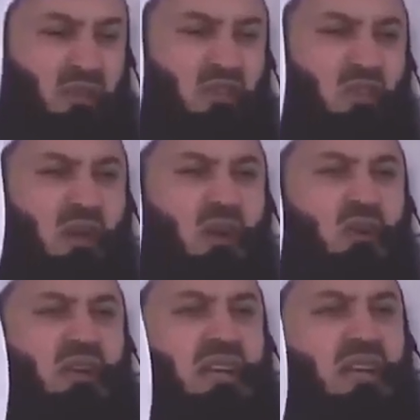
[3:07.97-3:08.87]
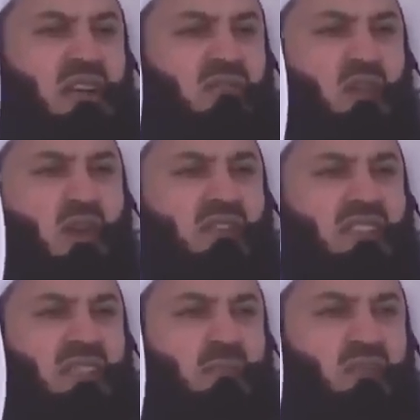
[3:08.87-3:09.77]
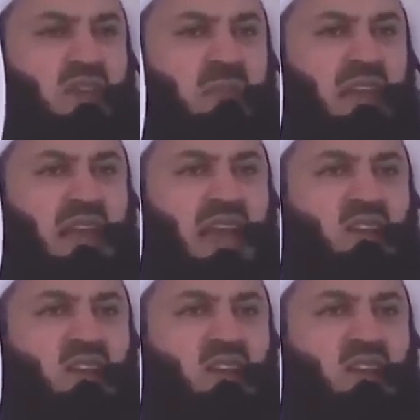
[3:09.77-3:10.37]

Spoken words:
because you are already involved in something